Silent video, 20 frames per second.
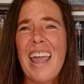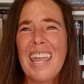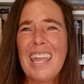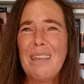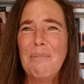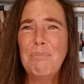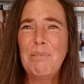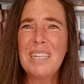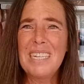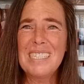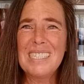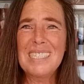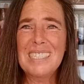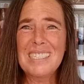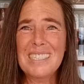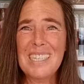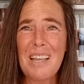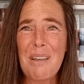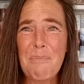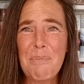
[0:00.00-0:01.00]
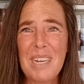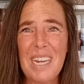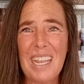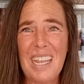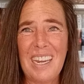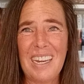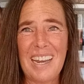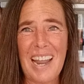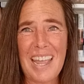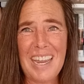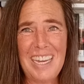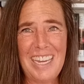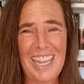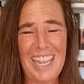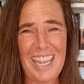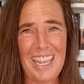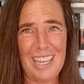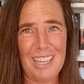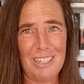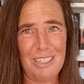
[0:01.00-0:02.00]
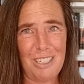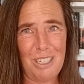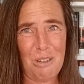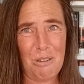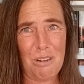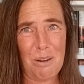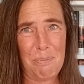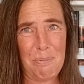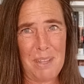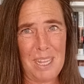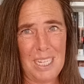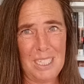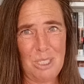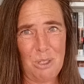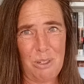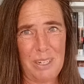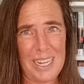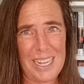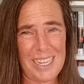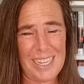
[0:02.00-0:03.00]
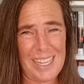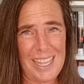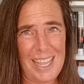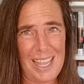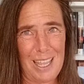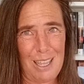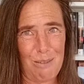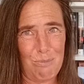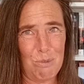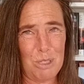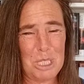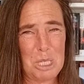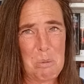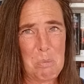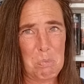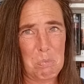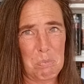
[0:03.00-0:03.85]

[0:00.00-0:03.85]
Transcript: Impling Summoning. I can't go to Patriot Games.